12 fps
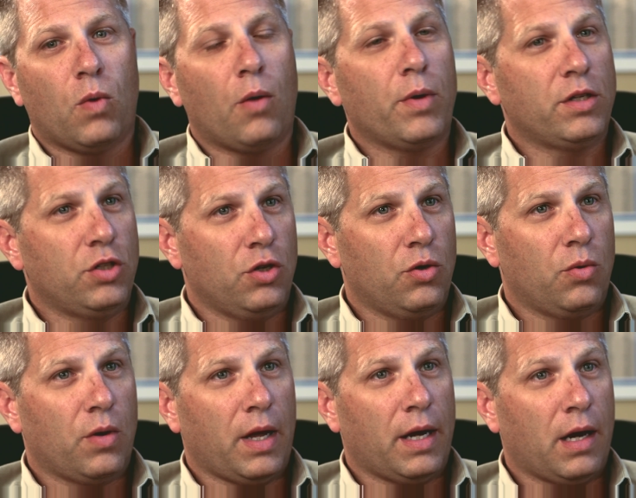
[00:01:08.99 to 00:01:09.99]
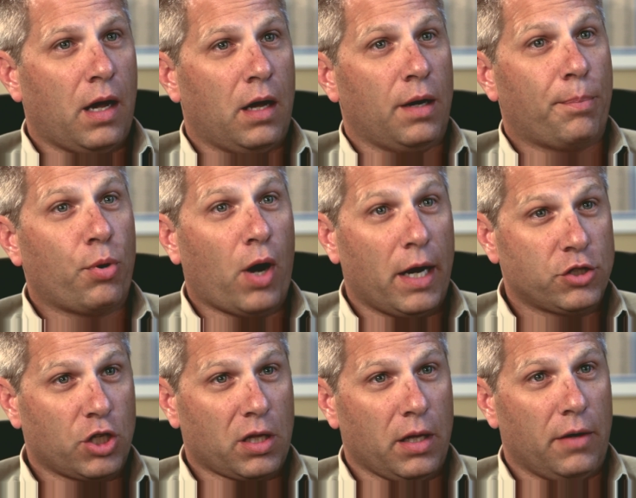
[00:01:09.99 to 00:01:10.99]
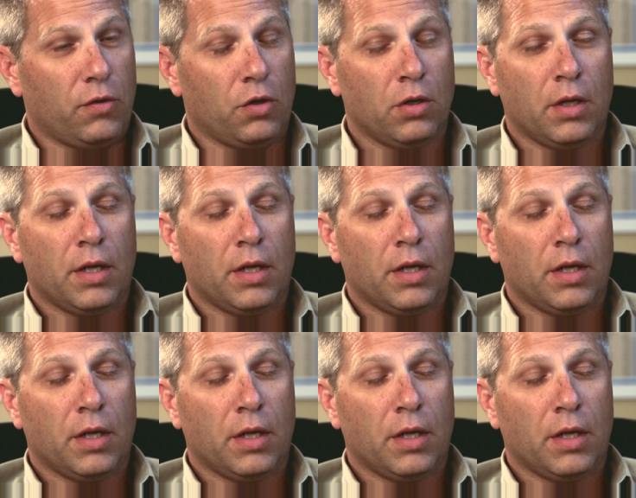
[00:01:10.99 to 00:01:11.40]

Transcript: What we do at, on a project level